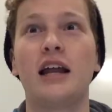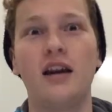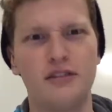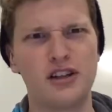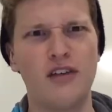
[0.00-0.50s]
I
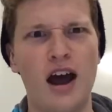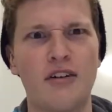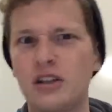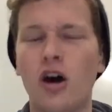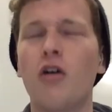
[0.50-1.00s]
love
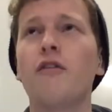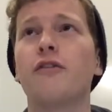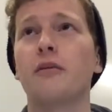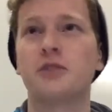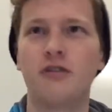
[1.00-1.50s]
Survivor. So,
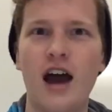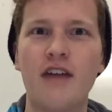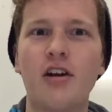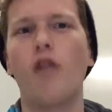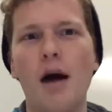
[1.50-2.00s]
from
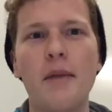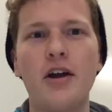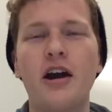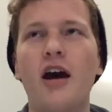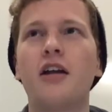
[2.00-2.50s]
Survivor, Rob
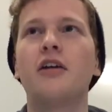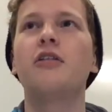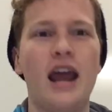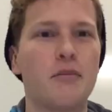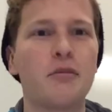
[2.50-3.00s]
Mariano,
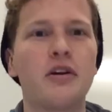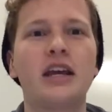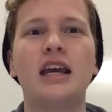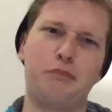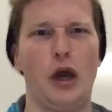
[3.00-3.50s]
Amber
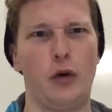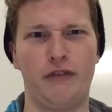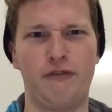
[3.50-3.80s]
Burke, beautiful.